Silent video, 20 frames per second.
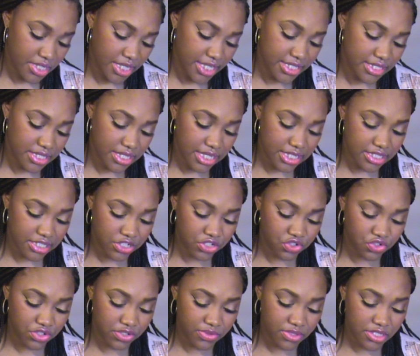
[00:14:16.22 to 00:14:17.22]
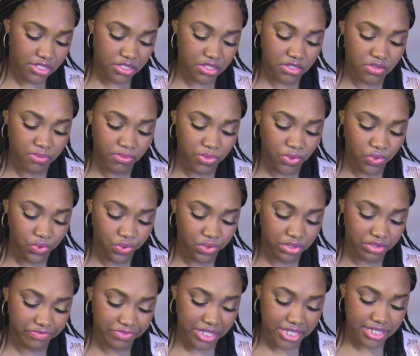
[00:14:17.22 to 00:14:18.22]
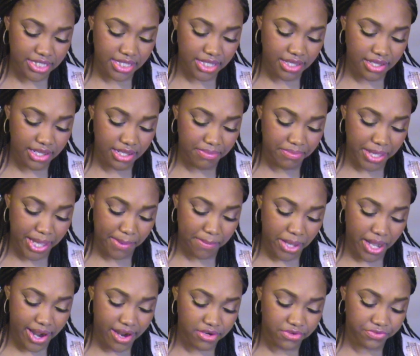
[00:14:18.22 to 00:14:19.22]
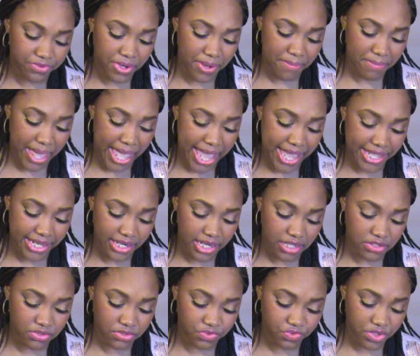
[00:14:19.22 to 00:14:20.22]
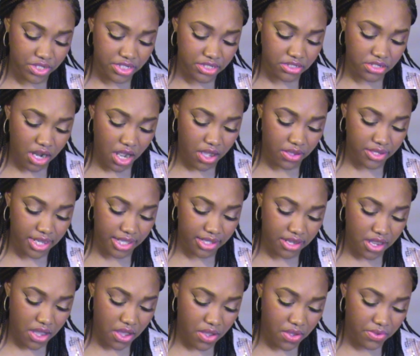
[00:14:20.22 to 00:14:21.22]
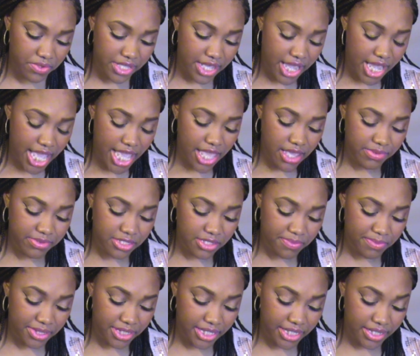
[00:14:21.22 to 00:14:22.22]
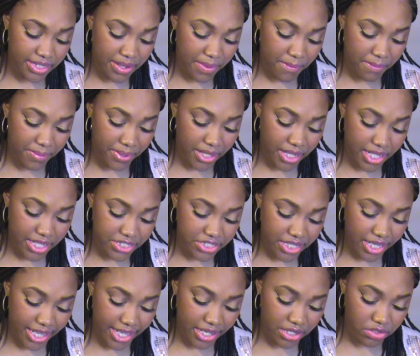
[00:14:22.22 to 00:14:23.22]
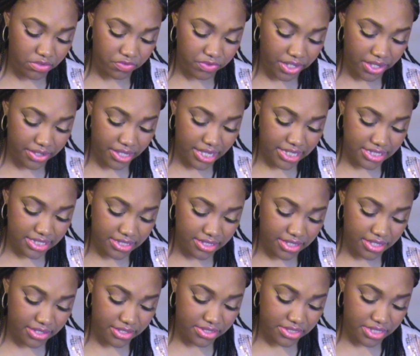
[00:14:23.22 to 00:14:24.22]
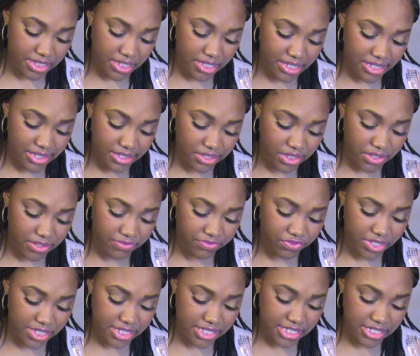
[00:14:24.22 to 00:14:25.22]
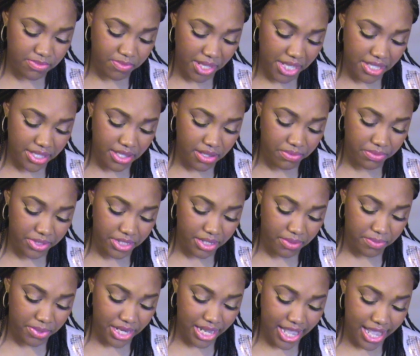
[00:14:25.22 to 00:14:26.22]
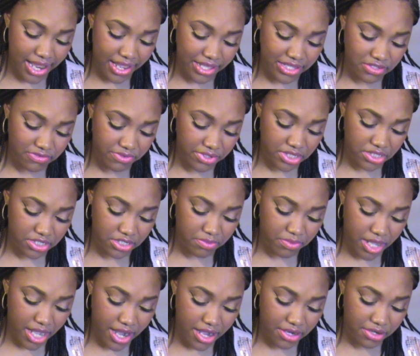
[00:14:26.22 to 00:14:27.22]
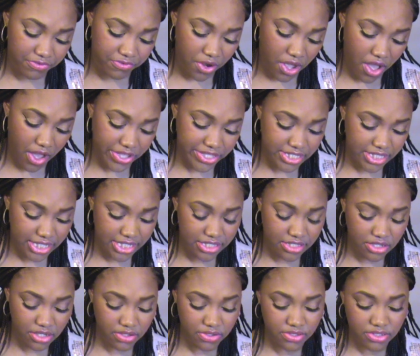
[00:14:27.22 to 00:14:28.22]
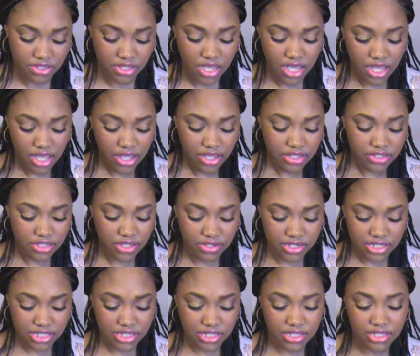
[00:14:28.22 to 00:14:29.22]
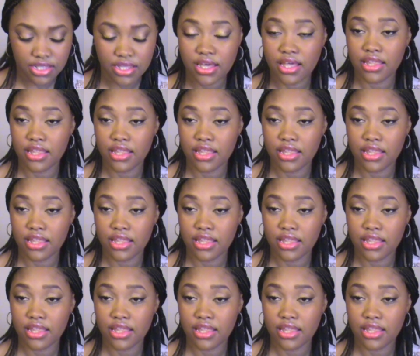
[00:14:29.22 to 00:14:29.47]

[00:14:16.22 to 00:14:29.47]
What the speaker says: It says extremely smooth fixing compact powder for a matte and natural finish all day long. Helps to blend blush and foundation colors together. Fixes makeup when applied as finishing powder for all skin tones. So this is